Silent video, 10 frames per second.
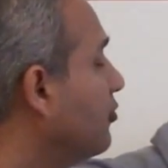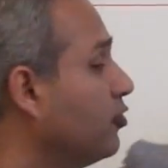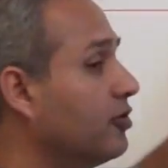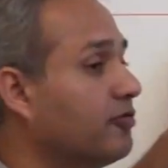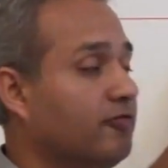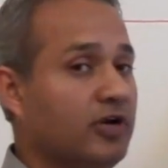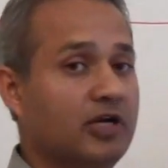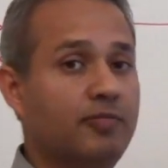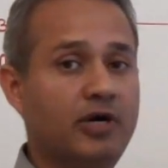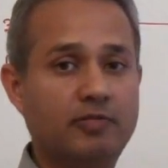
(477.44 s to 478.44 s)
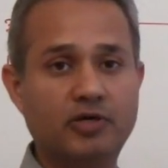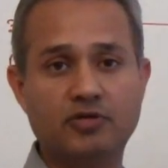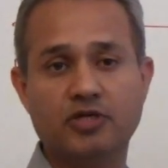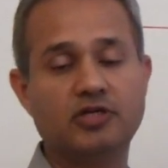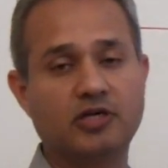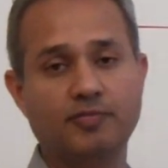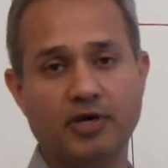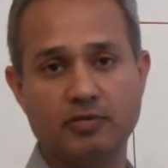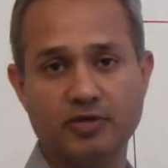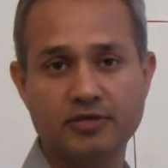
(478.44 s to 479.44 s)
the fluid from one compartment to the other
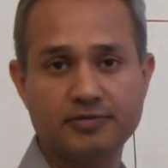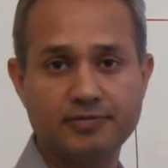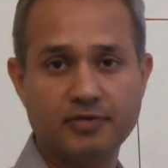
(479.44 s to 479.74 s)
compartment.